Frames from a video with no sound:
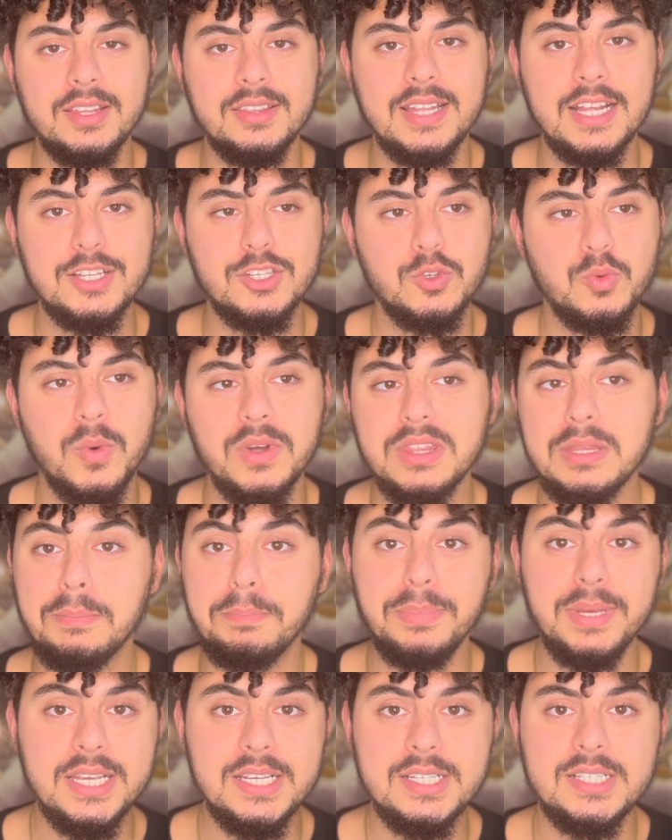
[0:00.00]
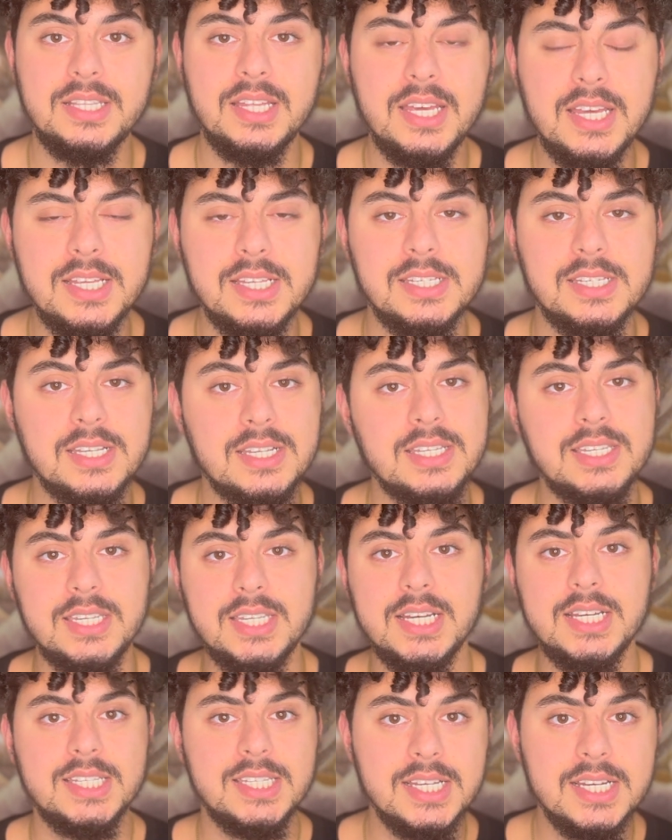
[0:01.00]
That's what the beast is,
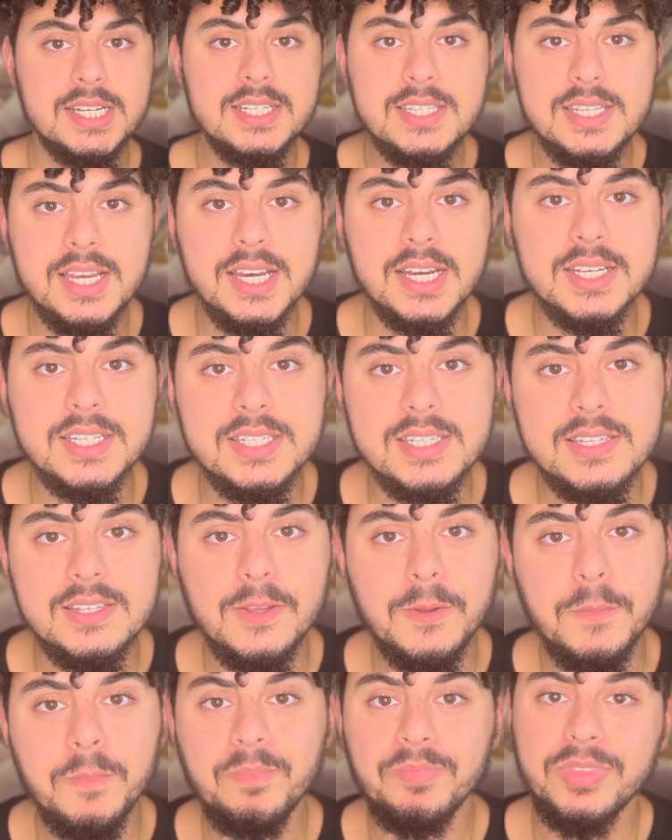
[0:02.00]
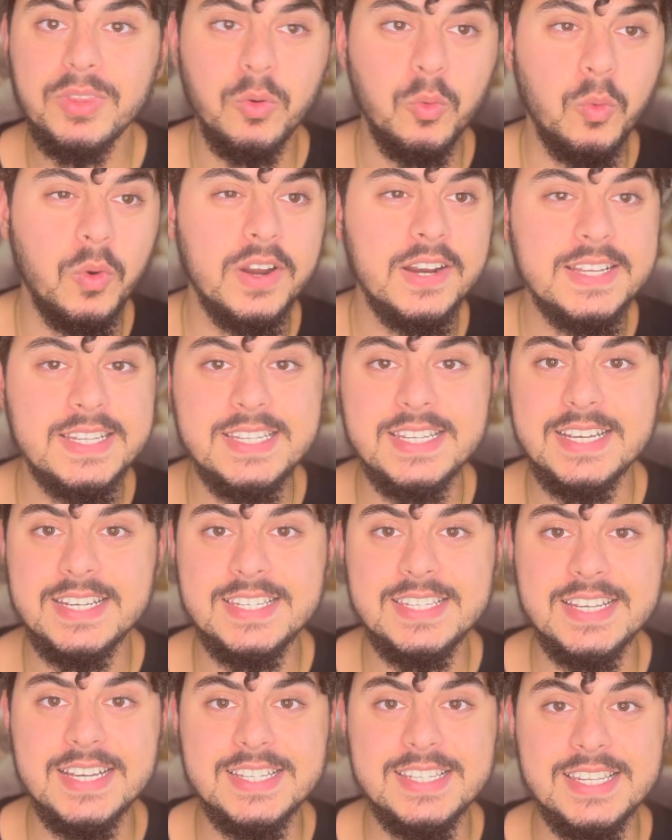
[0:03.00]
666. What is
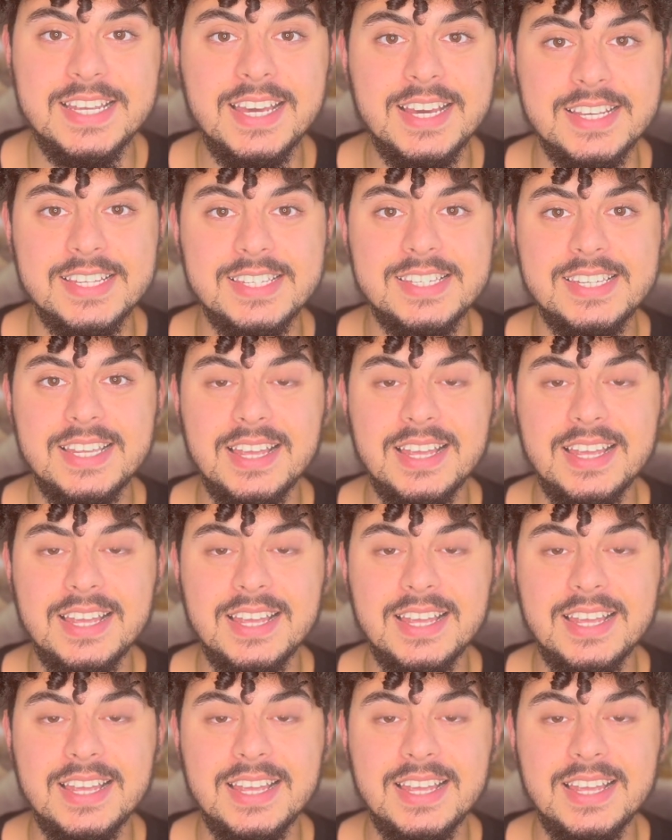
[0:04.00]
666?